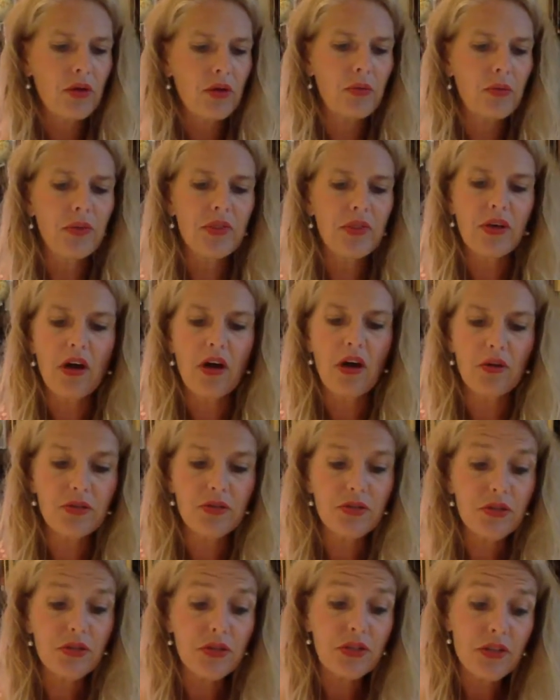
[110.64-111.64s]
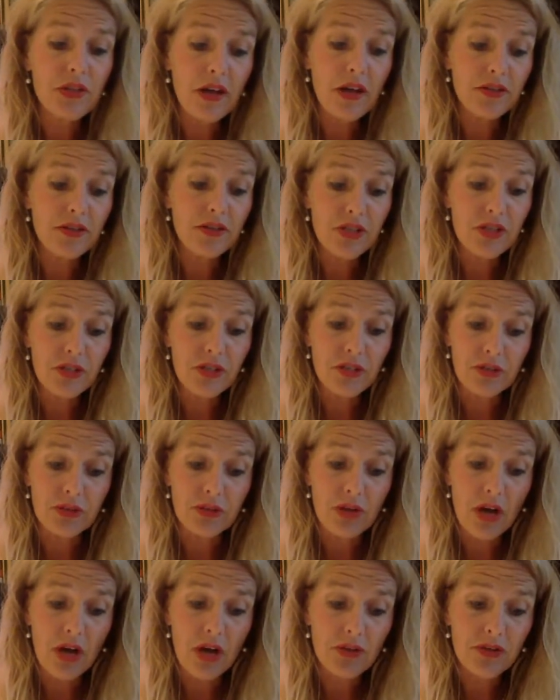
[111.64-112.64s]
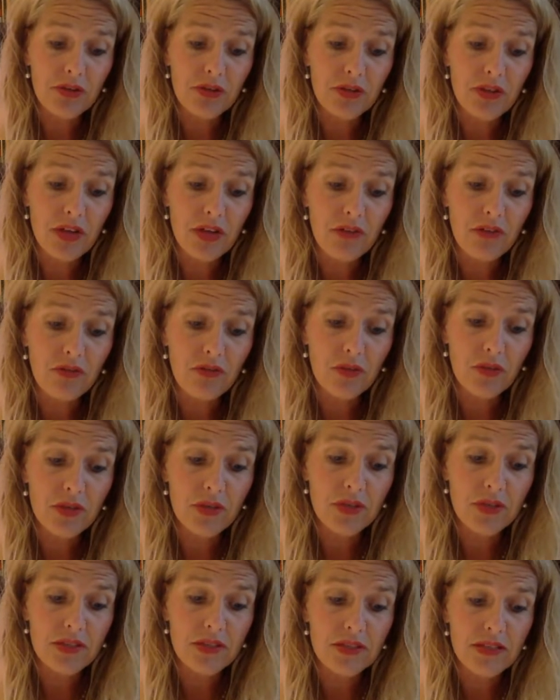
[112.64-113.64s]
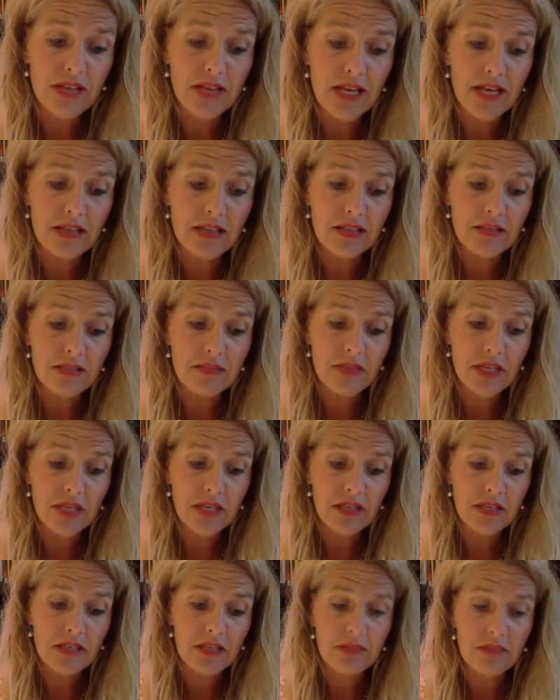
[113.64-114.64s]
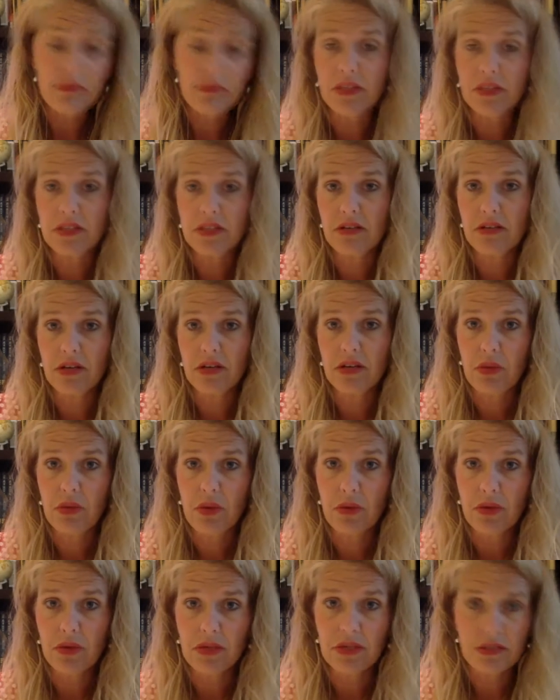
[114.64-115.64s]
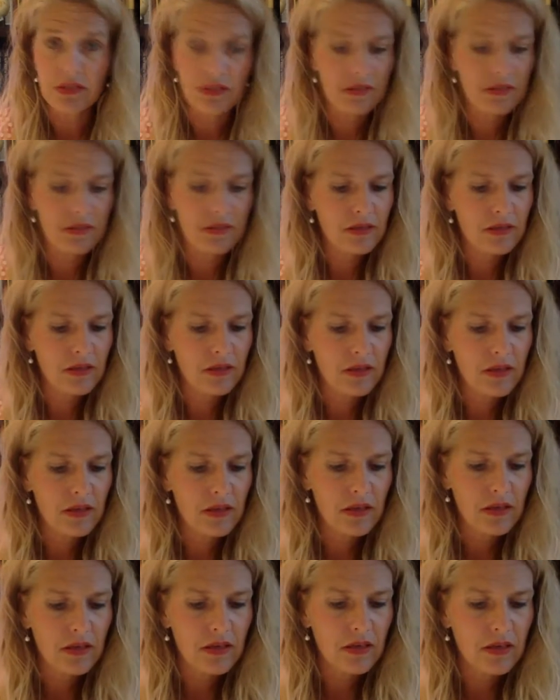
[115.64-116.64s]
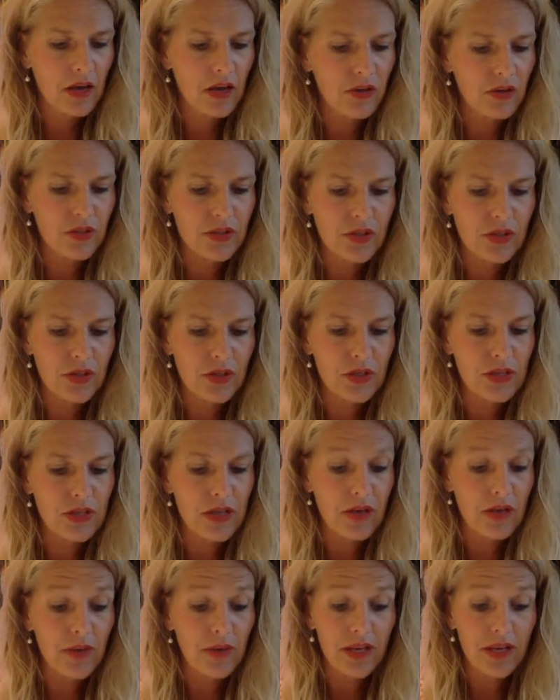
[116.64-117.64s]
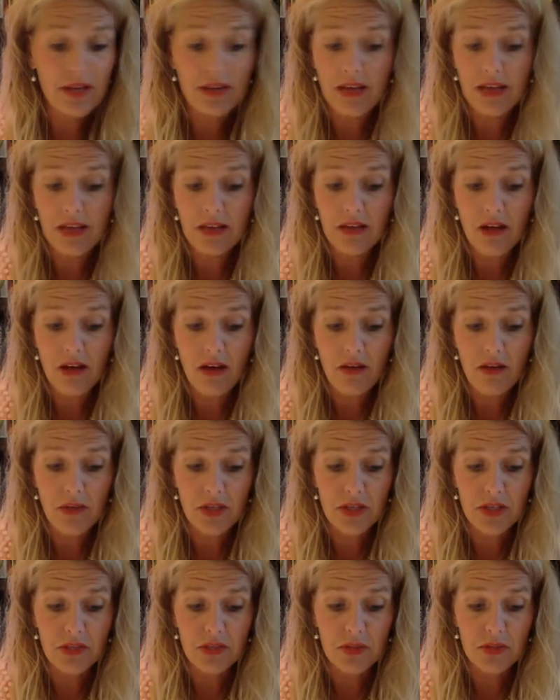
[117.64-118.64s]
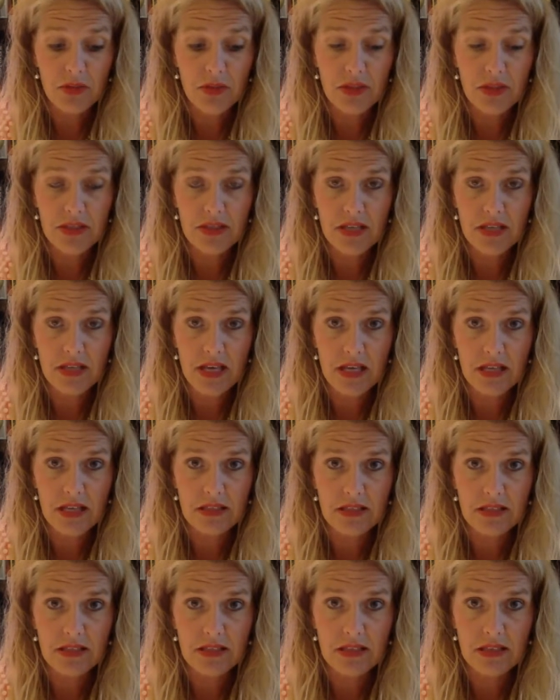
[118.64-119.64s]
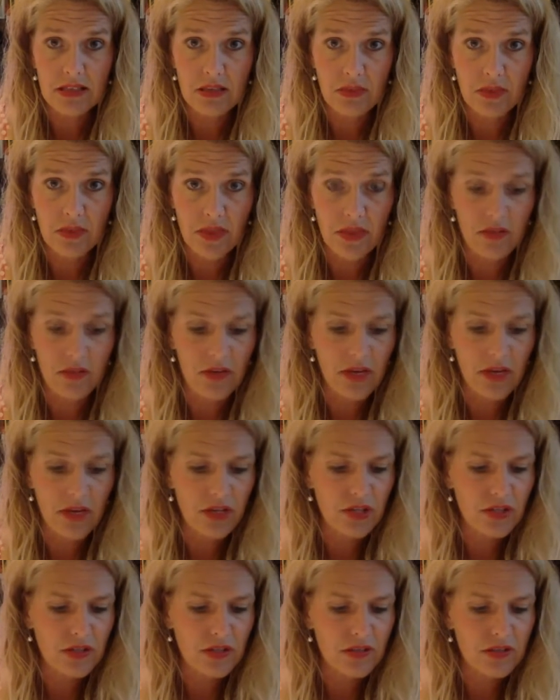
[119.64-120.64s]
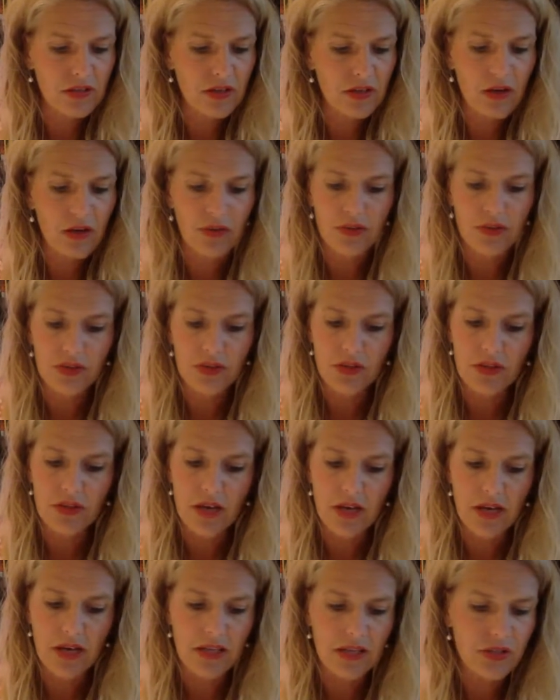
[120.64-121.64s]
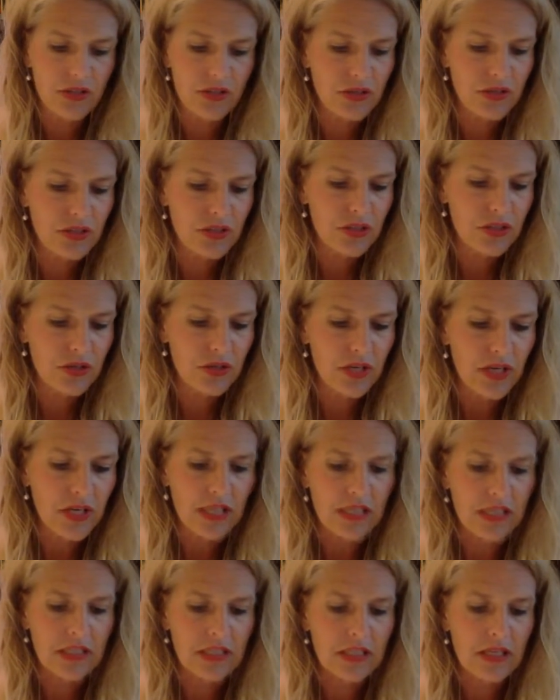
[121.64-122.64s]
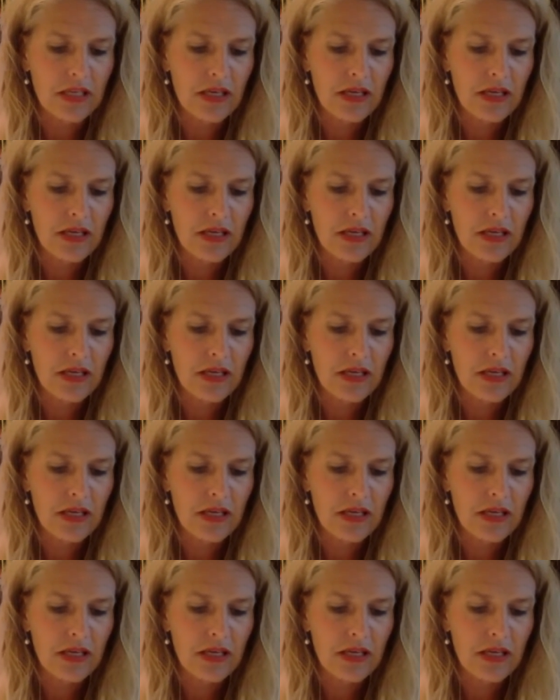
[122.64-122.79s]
What the Congress could not do. Congress could not force the states to meet military quotas. Congress could not regulate commerce between the states and with other nations. Congress could not enter into treaties.